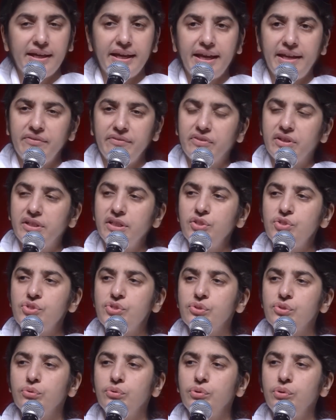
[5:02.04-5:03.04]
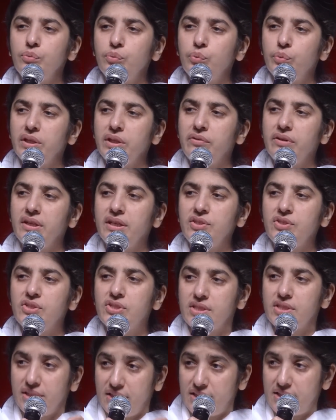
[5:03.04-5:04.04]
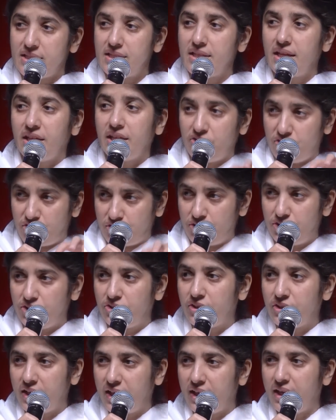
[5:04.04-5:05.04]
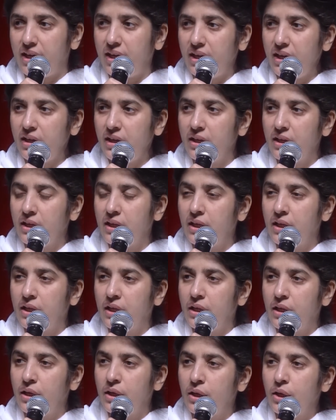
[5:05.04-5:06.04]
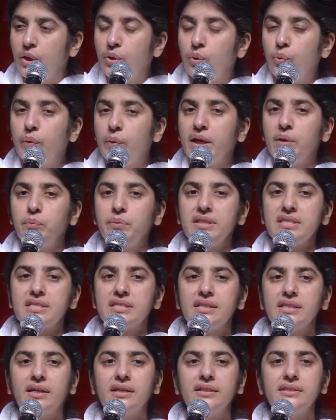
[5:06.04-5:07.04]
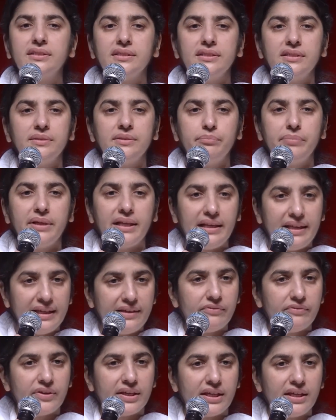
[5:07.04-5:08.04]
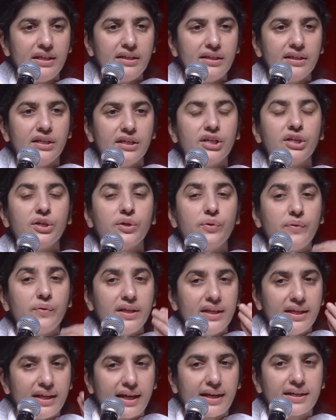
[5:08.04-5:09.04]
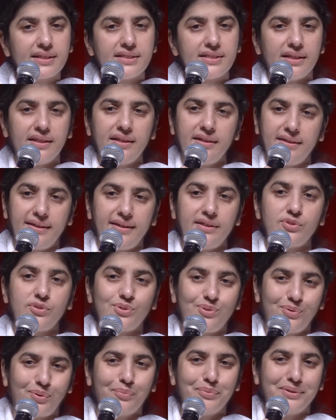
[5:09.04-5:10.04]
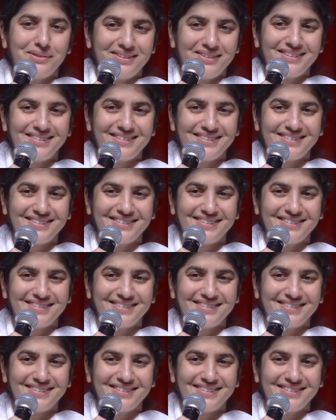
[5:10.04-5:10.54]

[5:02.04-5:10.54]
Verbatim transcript: And very soon we reached a stage today where we started believing reacting is normal.